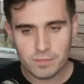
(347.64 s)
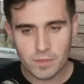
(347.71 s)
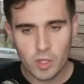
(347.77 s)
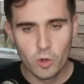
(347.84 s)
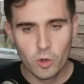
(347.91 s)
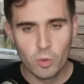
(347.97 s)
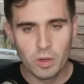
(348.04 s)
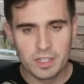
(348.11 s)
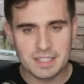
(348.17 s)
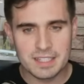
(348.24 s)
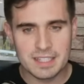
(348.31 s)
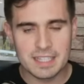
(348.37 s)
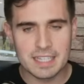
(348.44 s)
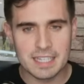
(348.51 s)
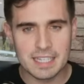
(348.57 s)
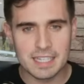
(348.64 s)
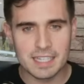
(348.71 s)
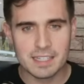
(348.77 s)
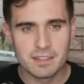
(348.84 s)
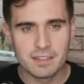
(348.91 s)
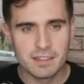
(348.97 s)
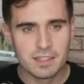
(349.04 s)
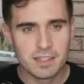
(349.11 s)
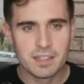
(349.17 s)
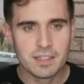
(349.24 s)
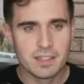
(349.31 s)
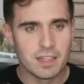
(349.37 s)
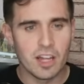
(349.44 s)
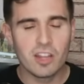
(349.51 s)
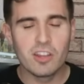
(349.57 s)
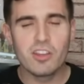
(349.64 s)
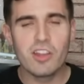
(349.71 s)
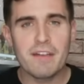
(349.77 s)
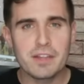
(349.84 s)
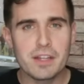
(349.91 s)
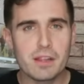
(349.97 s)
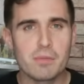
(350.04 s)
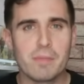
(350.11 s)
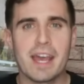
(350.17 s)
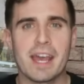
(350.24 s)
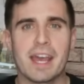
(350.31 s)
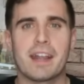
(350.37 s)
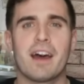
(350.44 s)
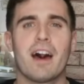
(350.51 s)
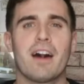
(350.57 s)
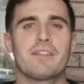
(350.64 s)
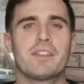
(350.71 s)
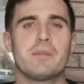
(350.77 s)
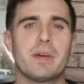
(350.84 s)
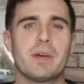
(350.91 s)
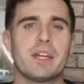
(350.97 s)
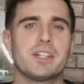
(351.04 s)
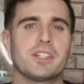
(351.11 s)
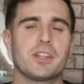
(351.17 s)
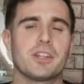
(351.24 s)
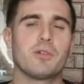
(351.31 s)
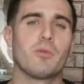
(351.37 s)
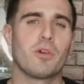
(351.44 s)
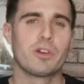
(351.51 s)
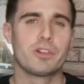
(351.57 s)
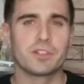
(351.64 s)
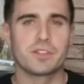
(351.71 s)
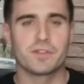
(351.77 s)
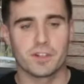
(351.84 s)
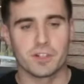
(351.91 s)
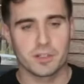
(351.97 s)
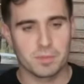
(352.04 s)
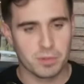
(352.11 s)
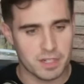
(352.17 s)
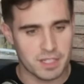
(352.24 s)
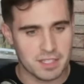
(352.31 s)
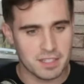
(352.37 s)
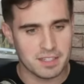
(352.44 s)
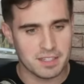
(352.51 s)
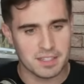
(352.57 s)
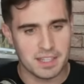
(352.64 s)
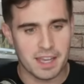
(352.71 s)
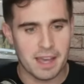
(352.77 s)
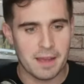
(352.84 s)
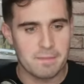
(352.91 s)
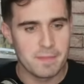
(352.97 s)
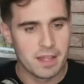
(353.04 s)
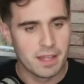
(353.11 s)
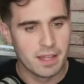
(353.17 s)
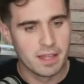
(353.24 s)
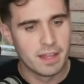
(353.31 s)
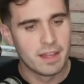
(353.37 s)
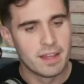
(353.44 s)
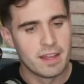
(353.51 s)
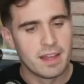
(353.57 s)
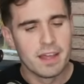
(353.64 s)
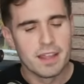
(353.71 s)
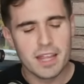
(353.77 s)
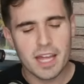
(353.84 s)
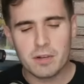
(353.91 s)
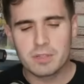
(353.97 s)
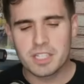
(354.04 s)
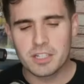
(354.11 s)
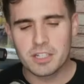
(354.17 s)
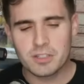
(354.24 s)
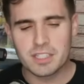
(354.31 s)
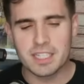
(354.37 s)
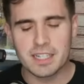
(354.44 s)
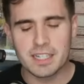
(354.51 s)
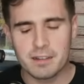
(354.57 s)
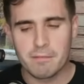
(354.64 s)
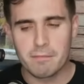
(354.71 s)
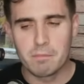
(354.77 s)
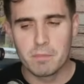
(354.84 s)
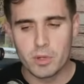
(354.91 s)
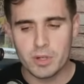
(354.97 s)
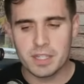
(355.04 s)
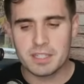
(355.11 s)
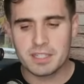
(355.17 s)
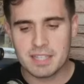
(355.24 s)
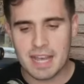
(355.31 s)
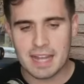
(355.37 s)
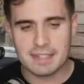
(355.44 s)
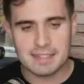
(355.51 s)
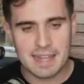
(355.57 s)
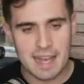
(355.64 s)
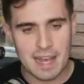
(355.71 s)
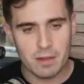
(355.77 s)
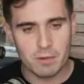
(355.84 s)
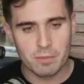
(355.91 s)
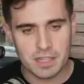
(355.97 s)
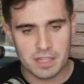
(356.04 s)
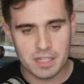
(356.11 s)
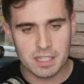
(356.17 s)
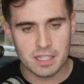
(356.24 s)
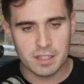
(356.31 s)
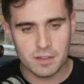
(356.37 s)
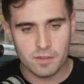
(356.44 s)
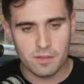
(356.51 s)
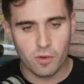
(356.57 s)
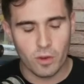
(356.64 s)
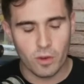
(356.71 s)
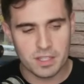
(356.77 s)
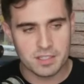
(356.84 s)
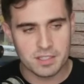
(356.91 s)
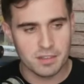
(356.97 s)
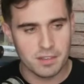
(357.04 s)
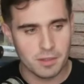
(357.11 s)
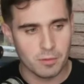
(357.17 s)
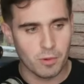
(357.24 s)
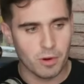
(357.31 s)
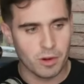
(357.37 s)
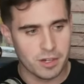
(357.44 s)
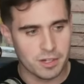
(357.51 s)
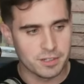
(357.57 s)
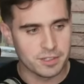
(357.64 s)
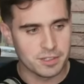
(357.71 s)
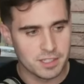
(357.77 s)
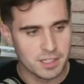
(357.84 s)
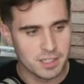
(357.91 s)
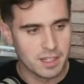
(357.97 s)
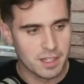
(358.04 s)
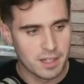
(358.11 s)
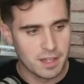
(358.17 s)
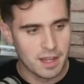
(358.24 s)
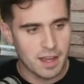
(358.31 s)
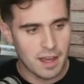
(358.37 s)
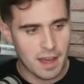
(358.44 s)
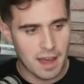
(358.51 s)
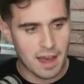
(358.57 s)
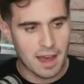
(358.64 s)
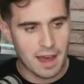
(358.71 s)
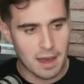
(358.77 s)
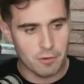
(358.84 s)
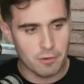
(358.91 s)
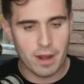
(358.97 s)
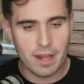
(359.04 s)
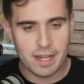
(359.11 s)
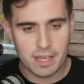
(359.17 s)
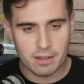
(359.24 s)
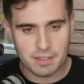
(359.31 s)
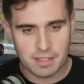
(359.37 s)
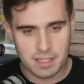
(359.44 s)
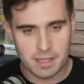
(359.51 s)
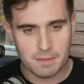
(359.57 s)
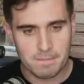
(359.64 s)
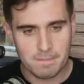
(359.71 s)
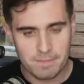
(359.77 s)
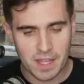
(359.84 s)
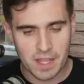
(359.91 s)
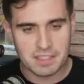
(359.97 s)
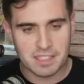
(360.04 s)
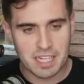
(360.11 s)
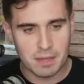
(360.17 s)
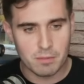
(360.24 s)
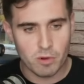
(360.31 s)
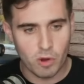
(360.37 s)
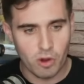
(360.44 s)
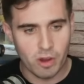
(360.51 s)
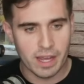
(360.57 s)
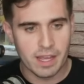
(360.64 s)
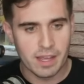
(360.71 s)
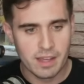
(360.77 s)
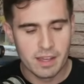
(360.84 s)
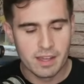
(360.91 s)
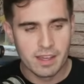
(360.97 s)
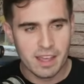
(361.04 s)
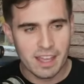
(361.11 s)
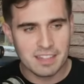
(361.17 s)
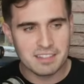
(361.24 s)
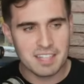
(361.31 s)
who was the 11th man off the bench in the Warriors' first preseason game. Thought it was interesting. Moody sat down with the voice of the Warriors radio team. That's Tim Roy. And